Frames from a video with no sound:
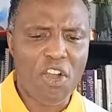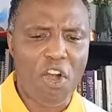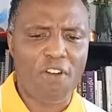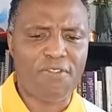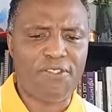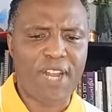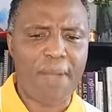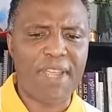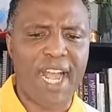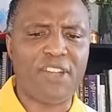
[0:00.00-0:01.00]
of
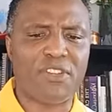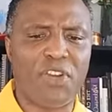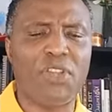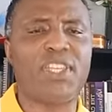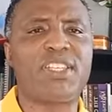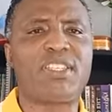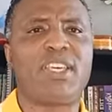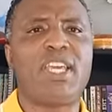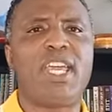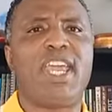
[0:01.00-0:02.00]
coming out of all
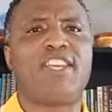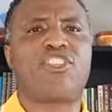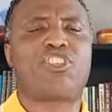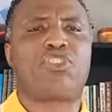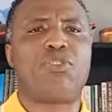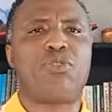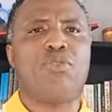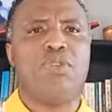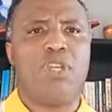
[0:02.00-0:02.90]
this is to